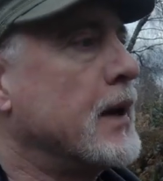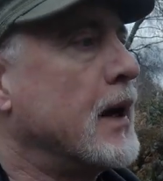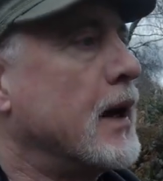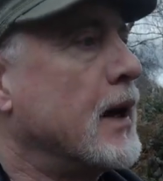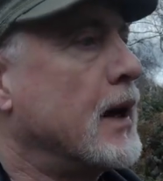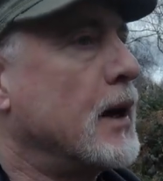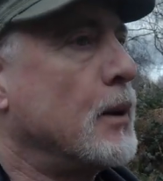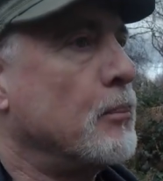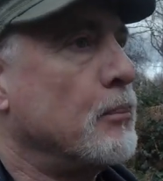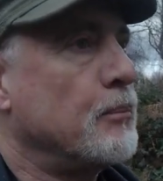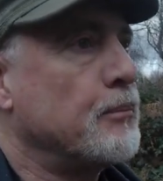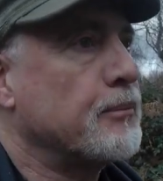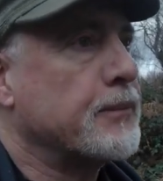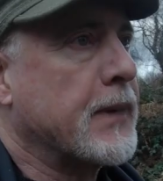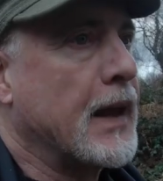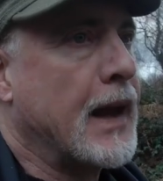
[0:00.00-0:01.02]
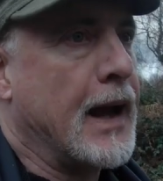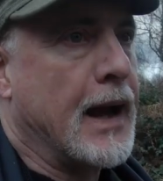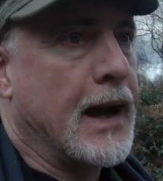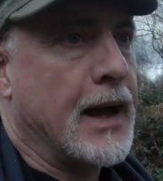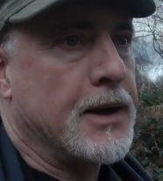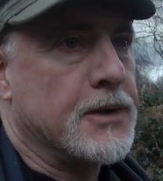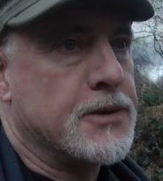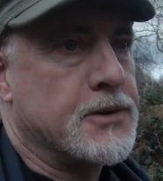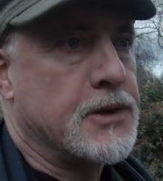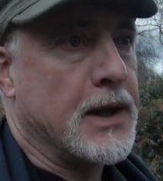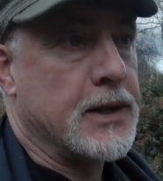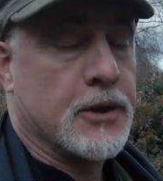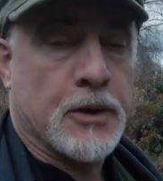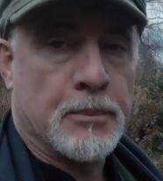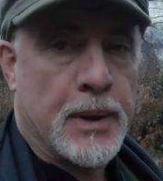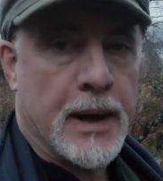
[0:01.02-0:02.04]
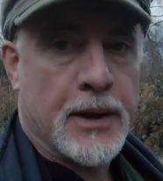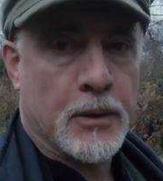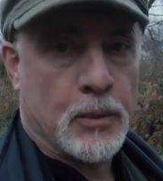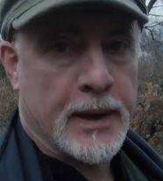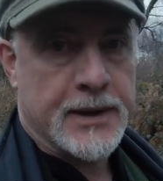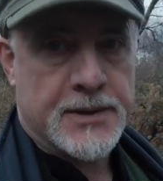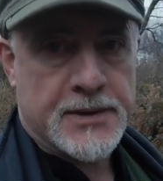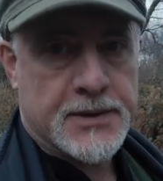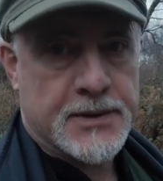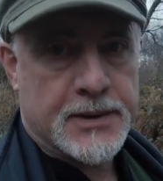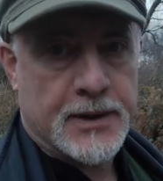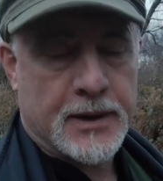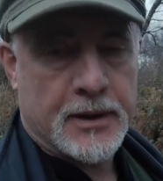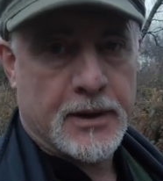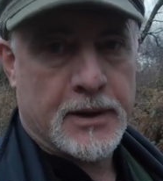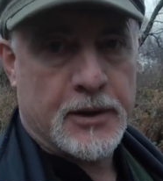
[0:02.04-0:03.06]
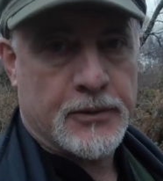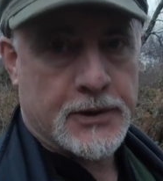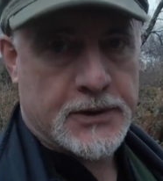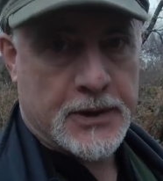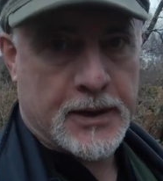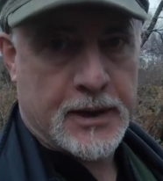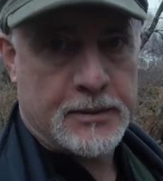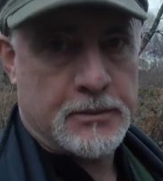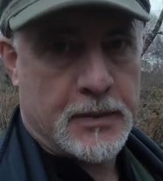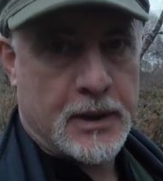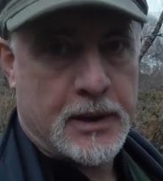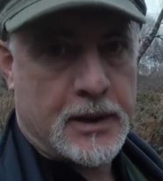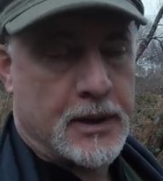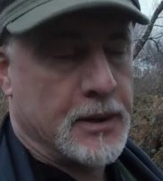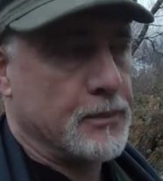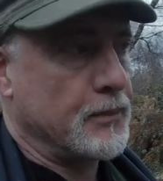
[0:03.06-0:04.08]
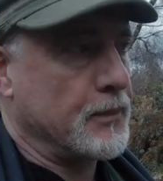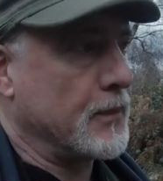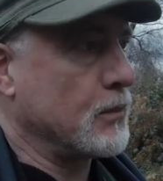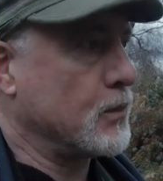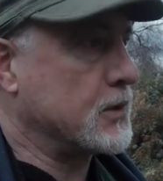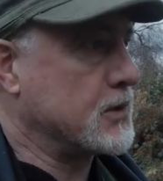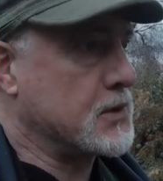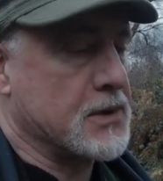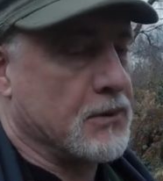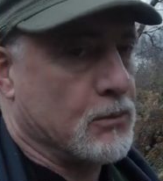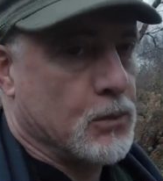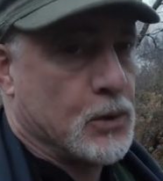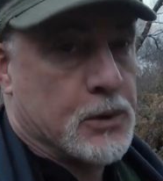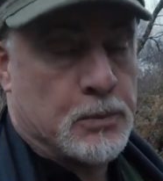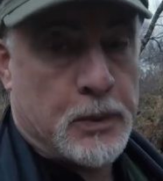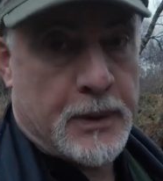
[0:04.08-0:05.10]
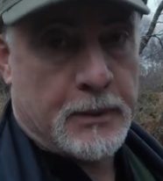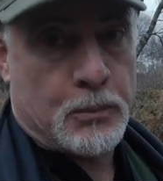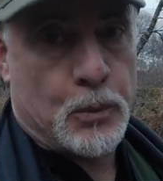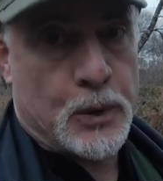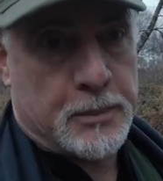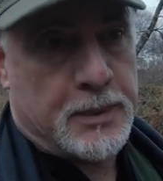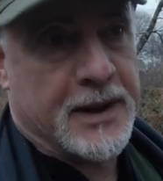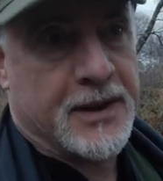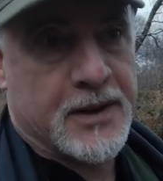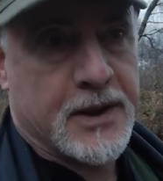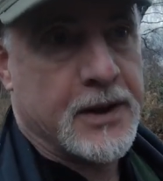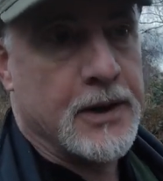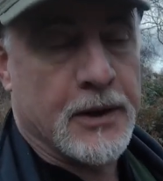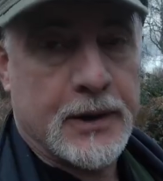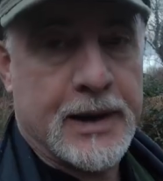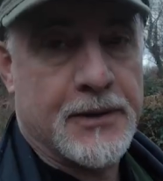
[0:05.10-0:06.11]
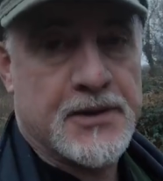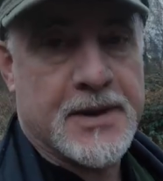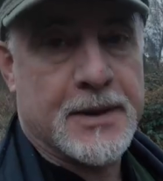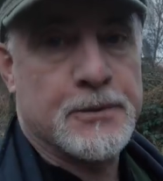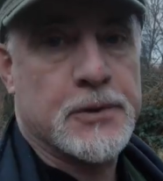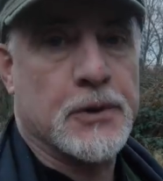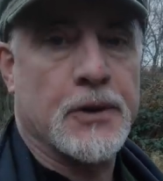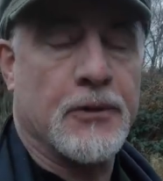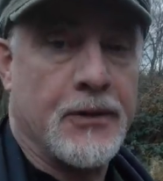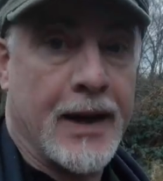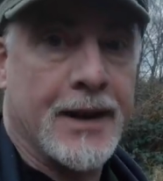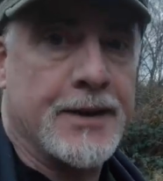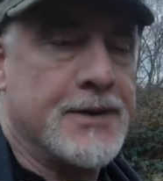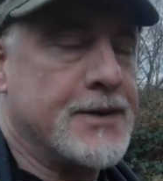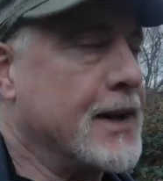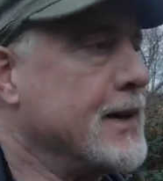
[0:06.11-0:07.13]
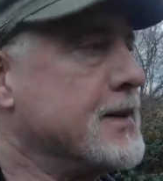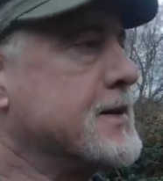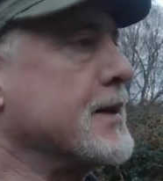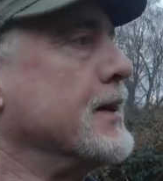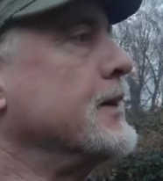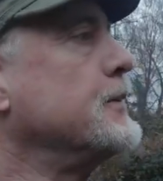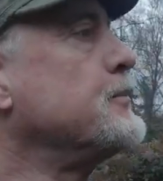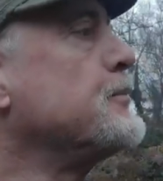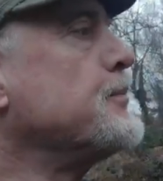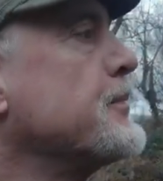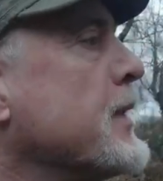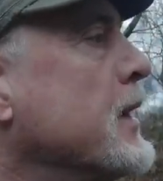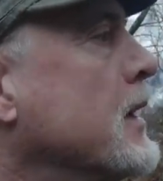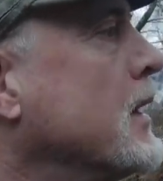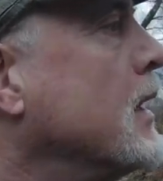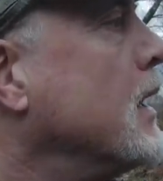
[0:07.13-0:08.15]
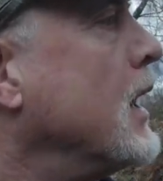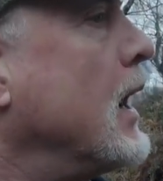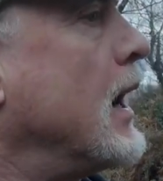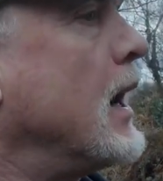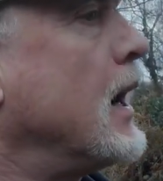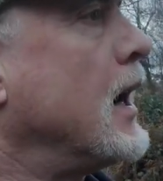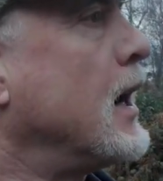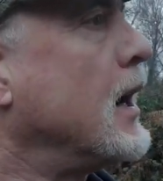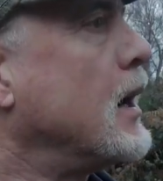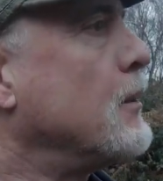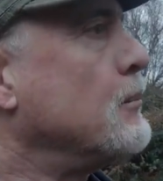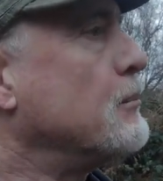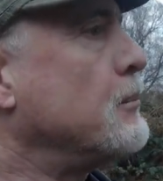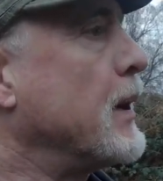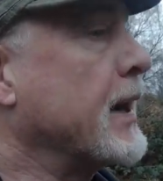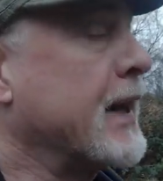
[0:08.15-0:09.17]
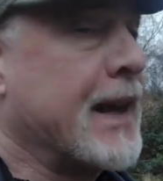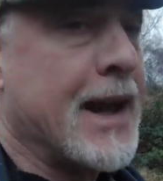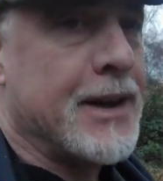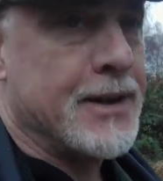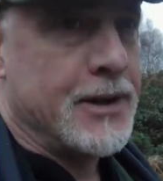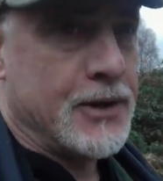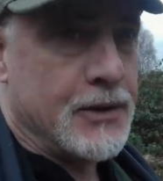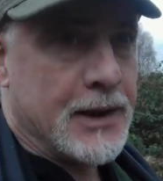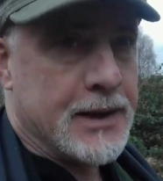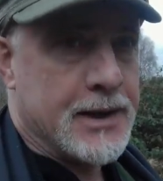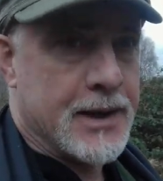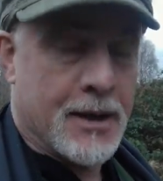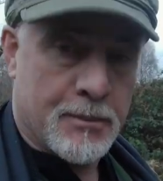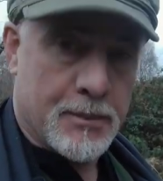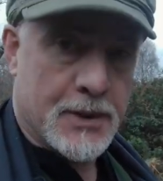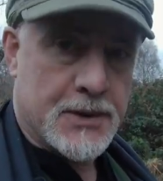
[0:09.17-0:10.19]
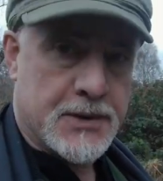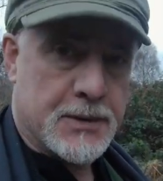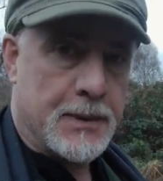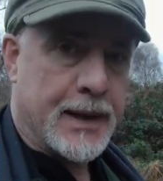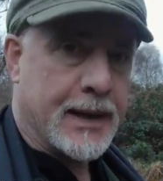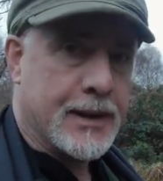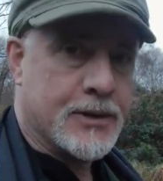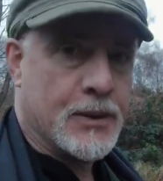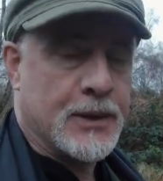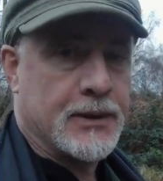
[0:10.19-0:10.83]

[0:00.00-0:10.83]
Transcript: Um, and then you compare the weights uh, over time, um, which is a would would be a you know give some sort of valid data. Um, but again, you need numbers to make it do